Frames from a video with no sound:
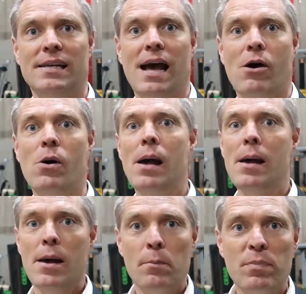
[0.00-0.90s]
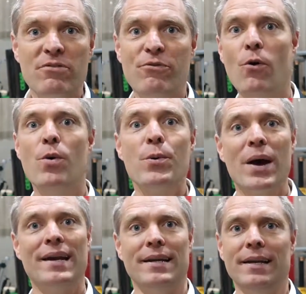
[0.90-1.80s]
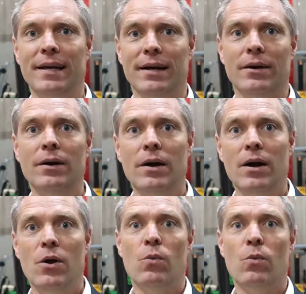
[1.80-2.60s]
Now, before we went in here,